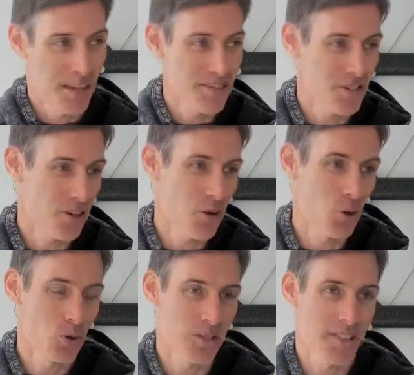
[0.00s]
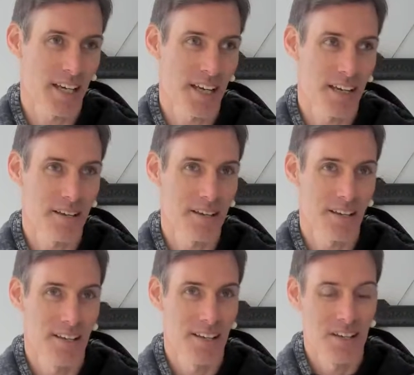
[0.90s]
It's the old
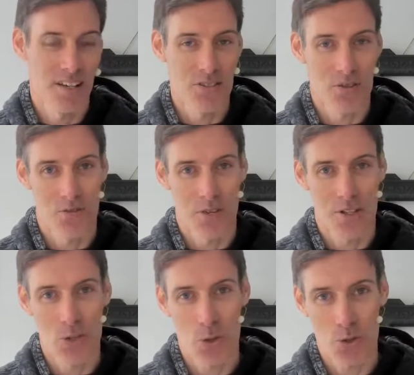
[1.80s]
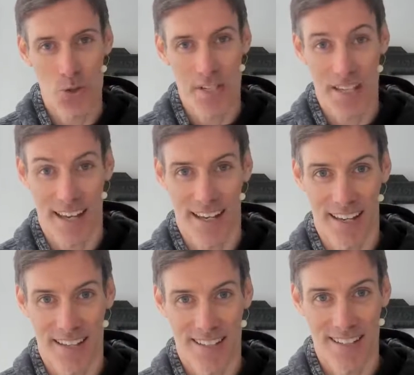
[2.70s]
tortoise in the hare.